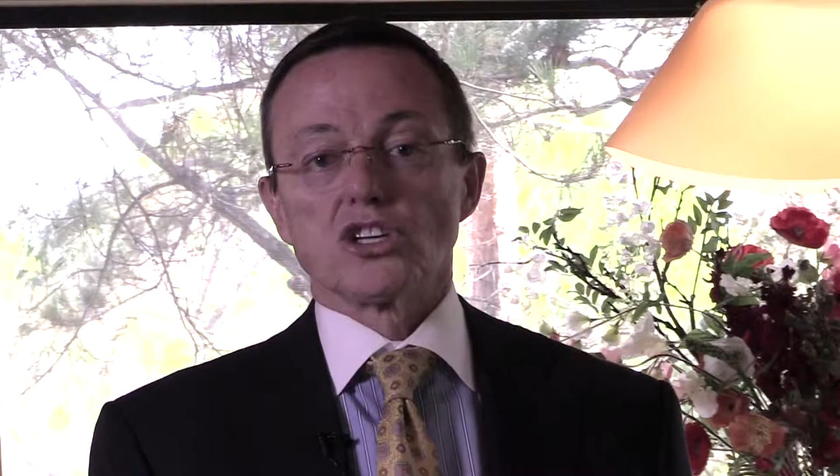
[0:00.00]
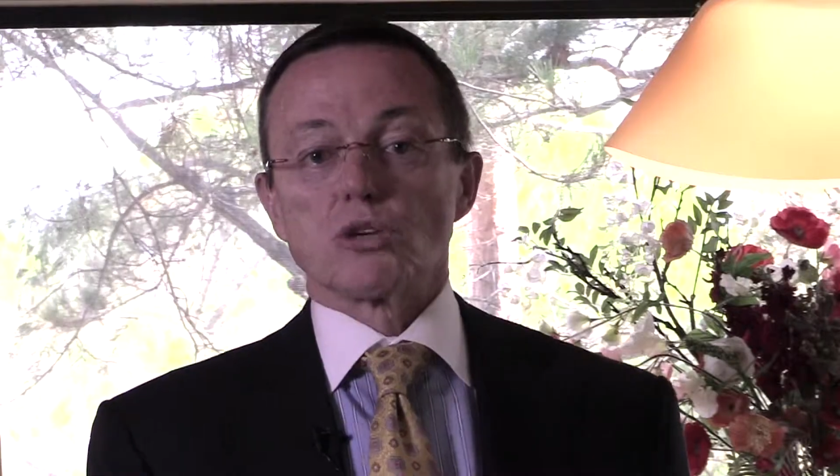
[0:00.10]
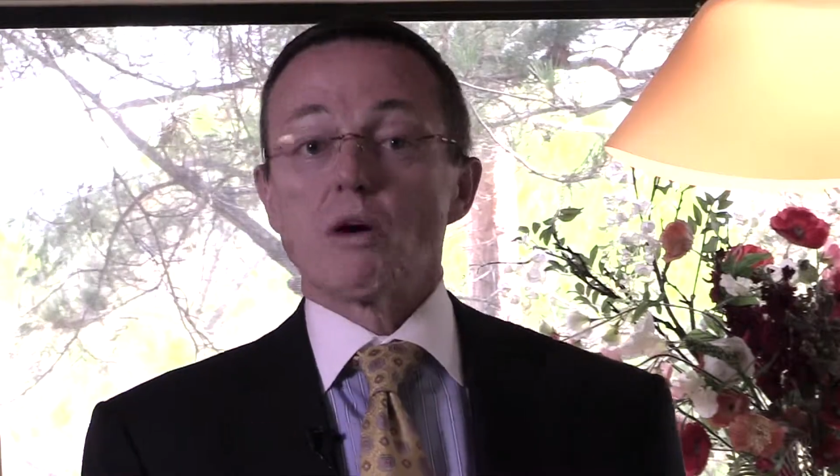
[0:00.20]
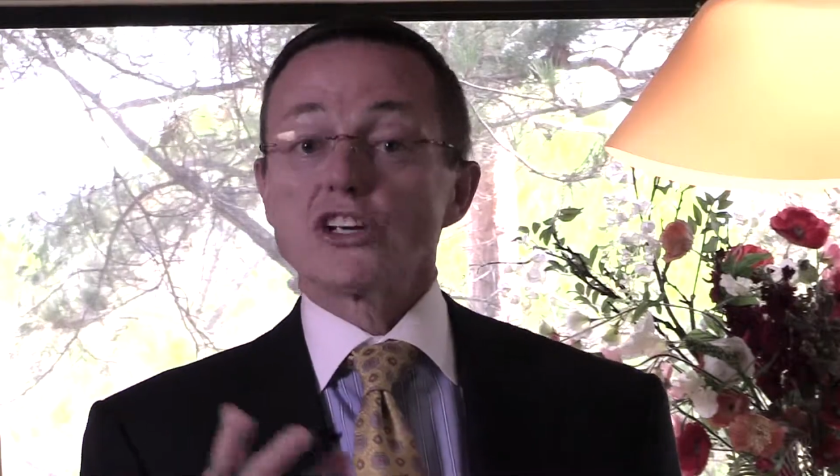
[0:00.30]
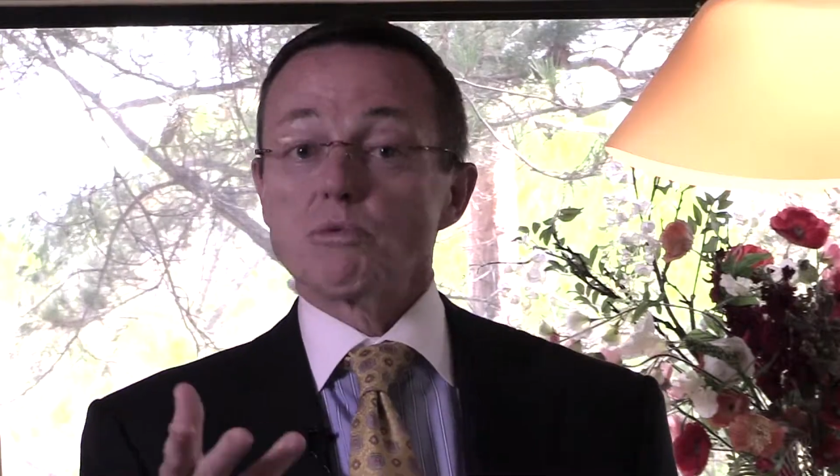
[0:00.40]

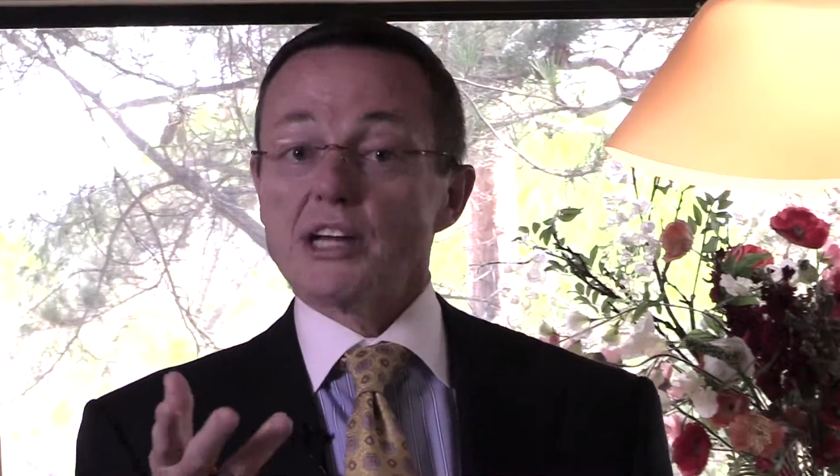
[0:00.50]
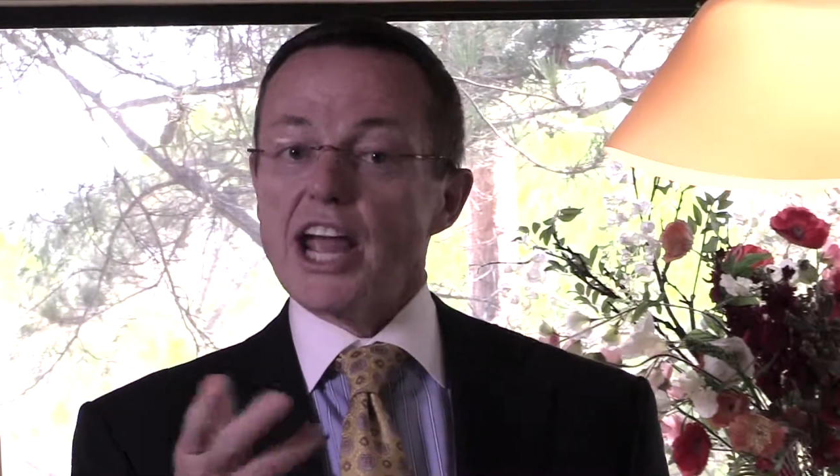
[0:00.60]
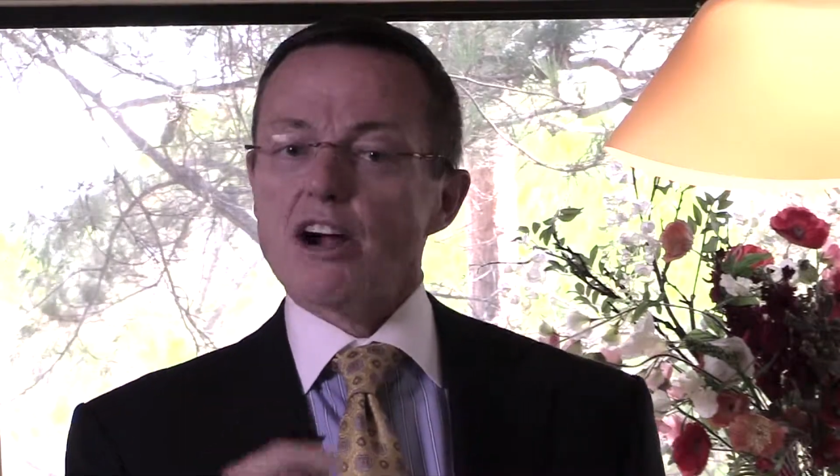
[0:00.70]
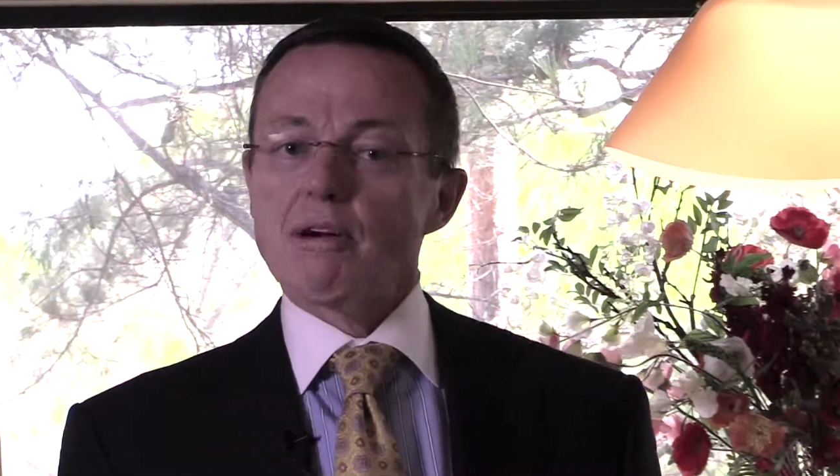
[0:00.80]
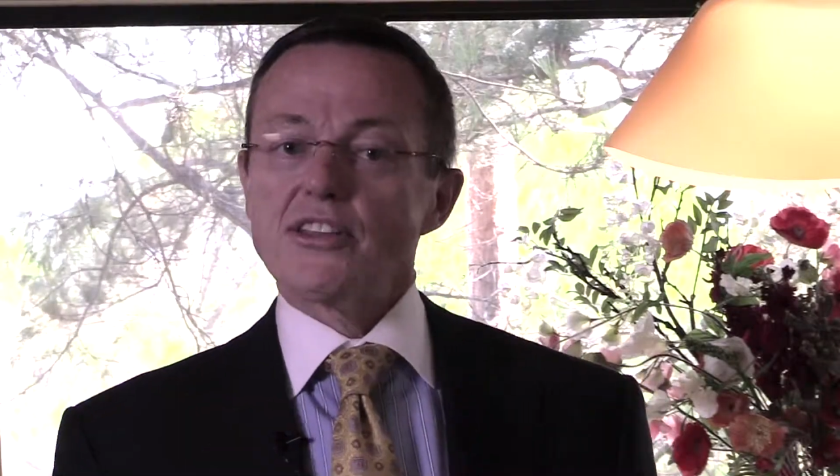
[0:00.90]
So why should we
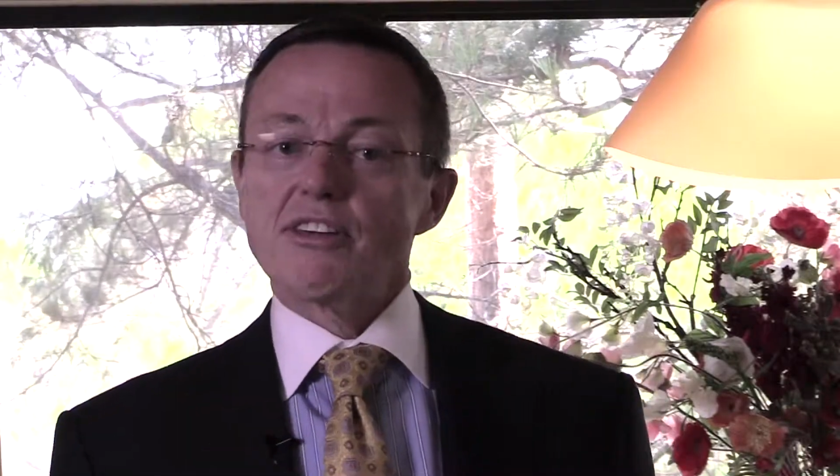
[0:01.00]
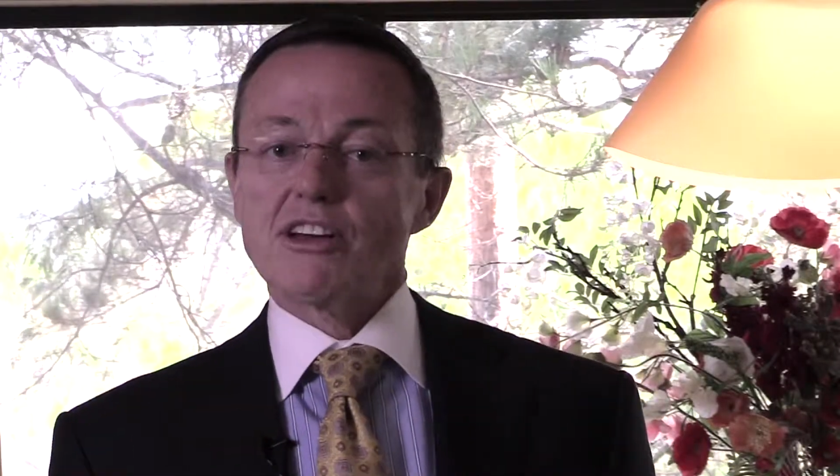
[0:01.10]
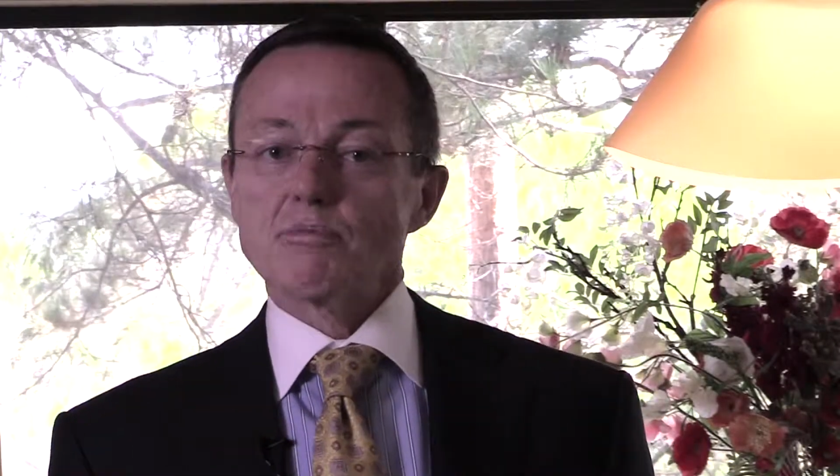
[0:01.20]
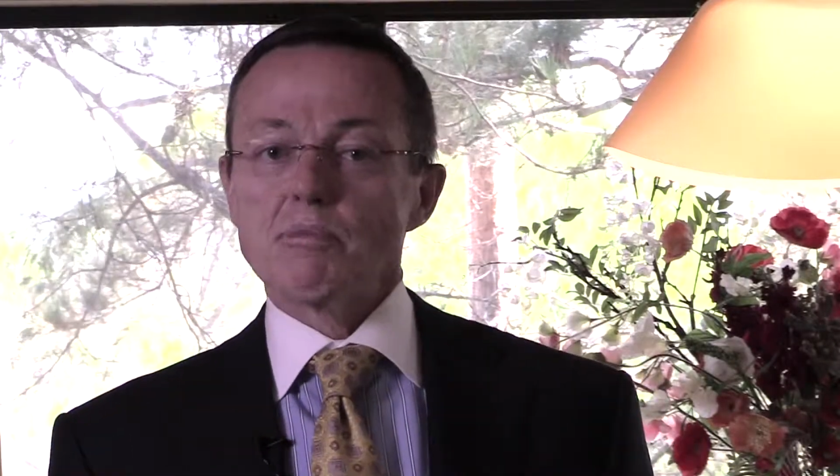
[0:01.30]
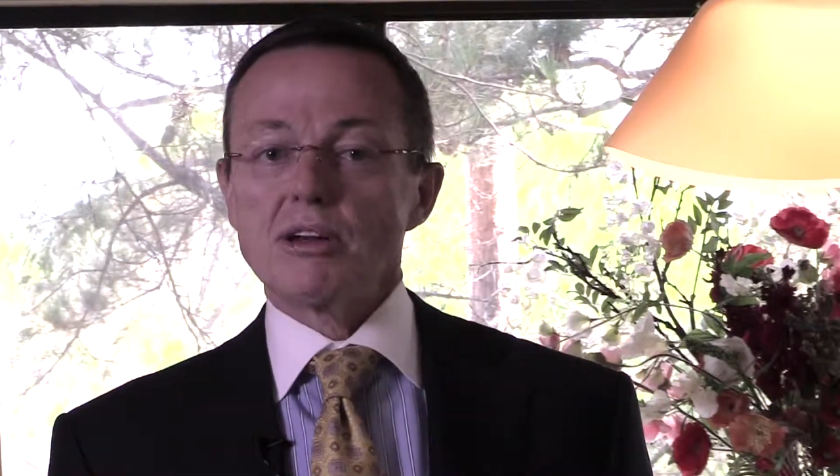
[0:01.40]
care about the
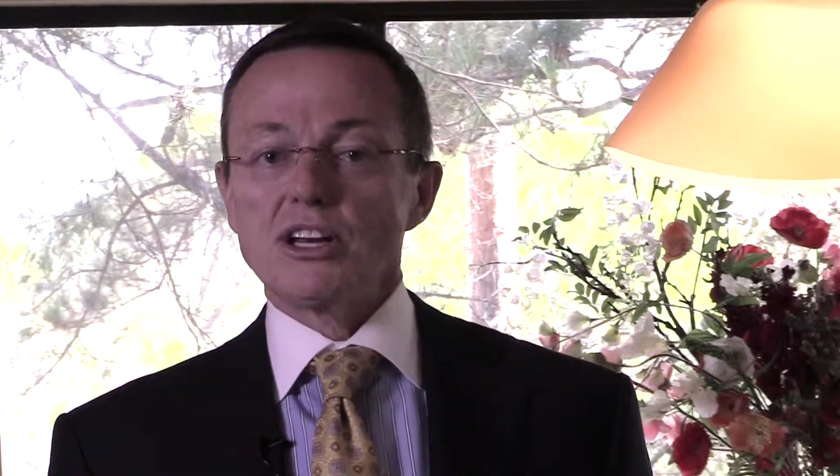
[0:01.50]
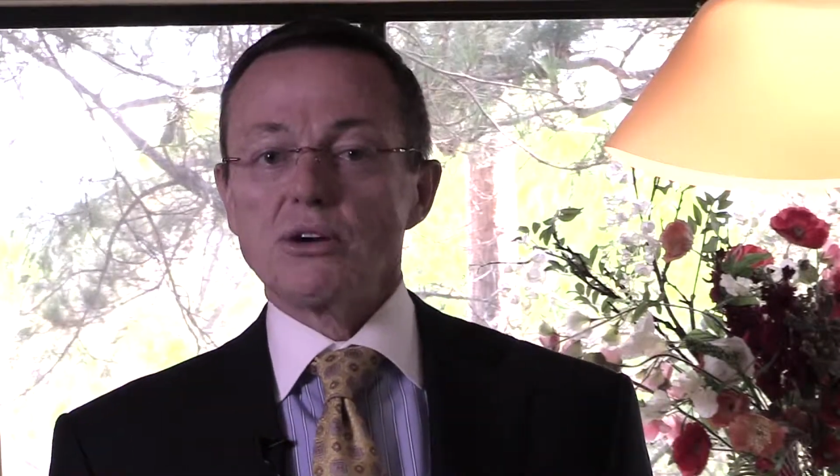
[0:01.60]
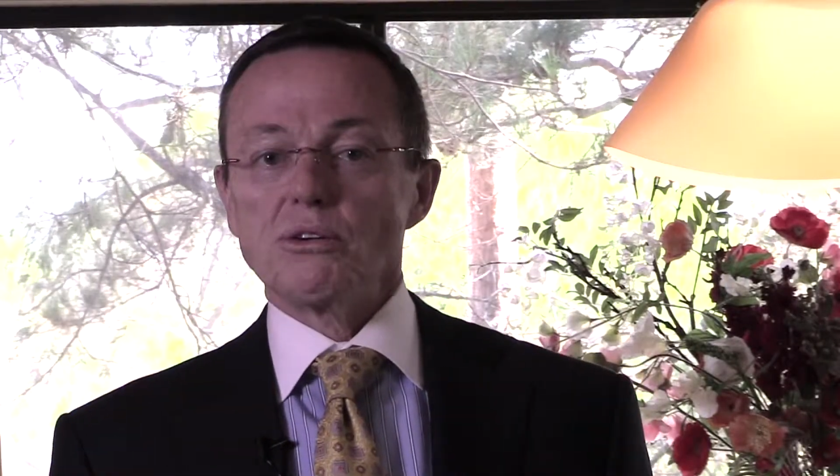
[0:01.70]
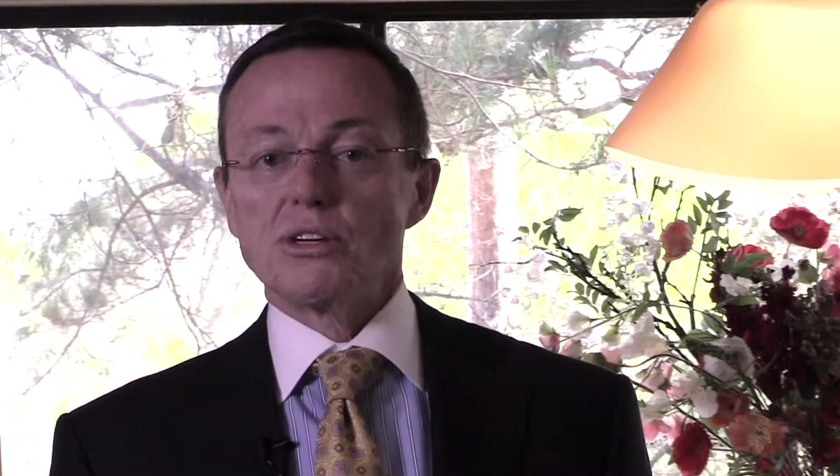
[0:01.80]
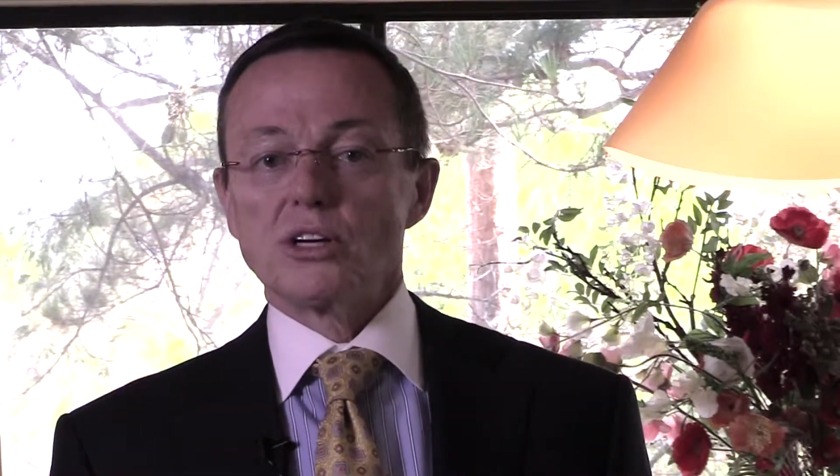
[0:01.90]
investment menu?